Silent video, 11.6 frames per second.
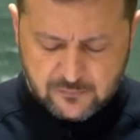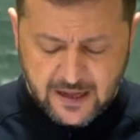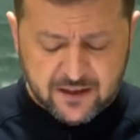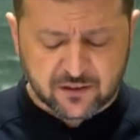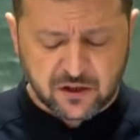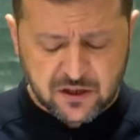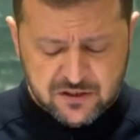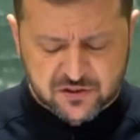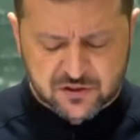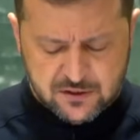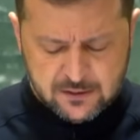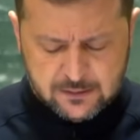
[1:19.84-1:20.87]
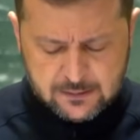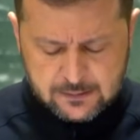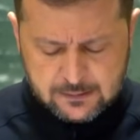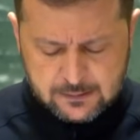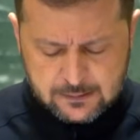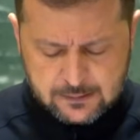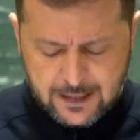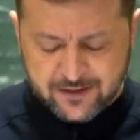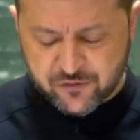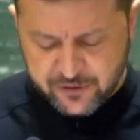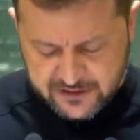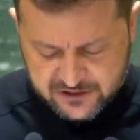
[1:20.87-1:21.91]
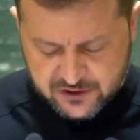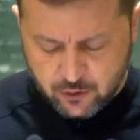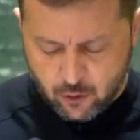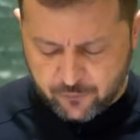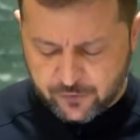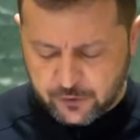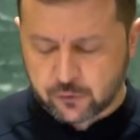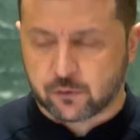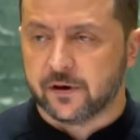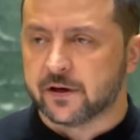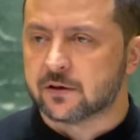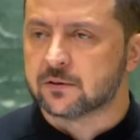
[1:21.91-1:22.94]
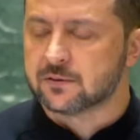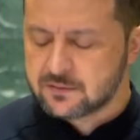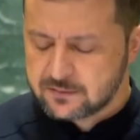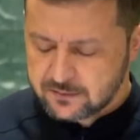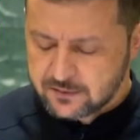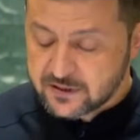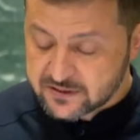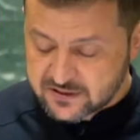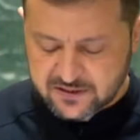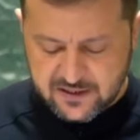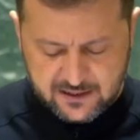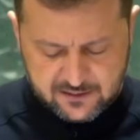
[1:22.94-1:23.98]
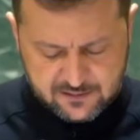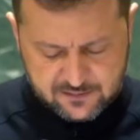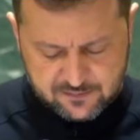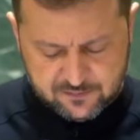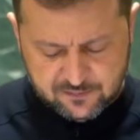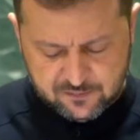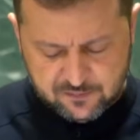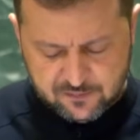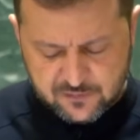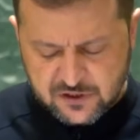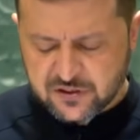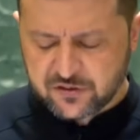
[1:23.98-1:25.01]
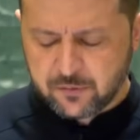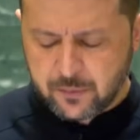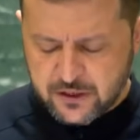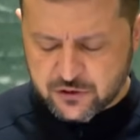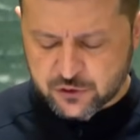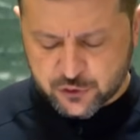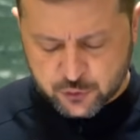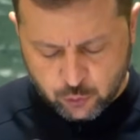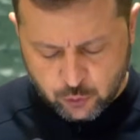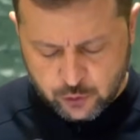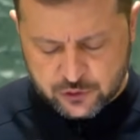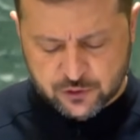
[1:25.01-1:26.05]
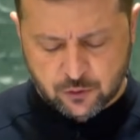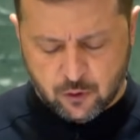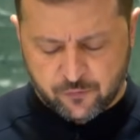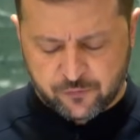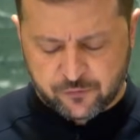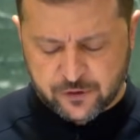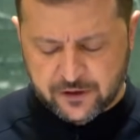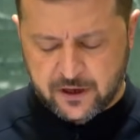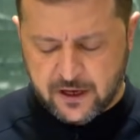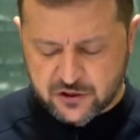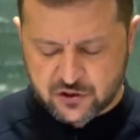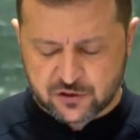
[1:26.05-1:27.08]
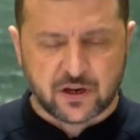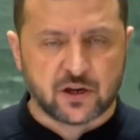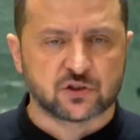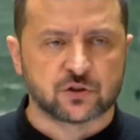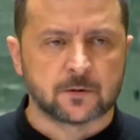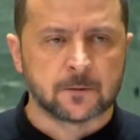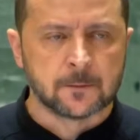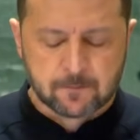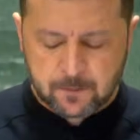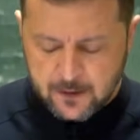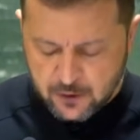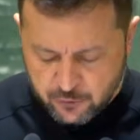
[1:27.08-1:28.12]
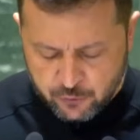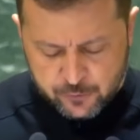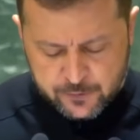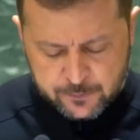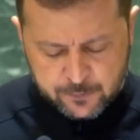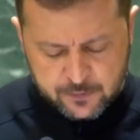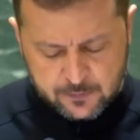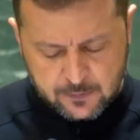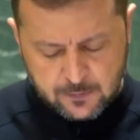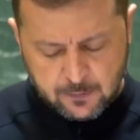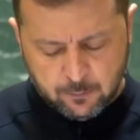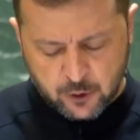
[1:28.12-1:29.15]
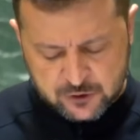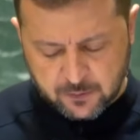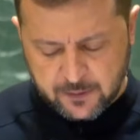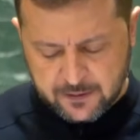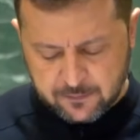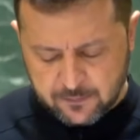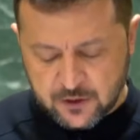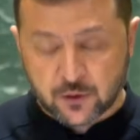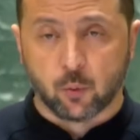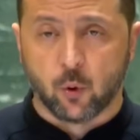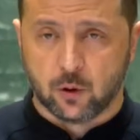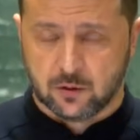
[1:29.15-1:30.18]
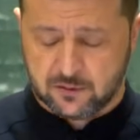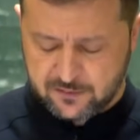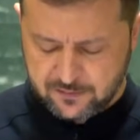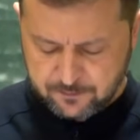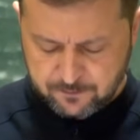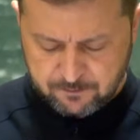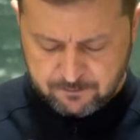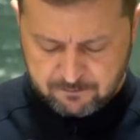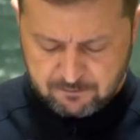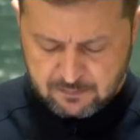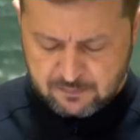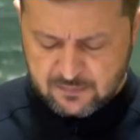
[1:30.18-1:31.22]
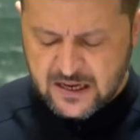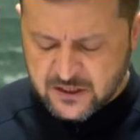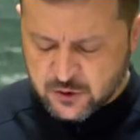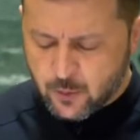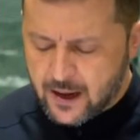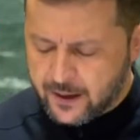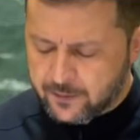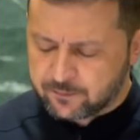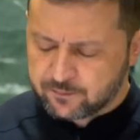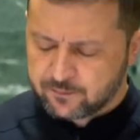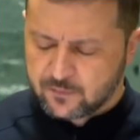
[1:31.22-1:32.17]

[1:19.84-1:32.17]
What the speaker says: and it's at risk of a nuclear incident. This is the major source of radiation danger in Europe, possibly in the world. That's why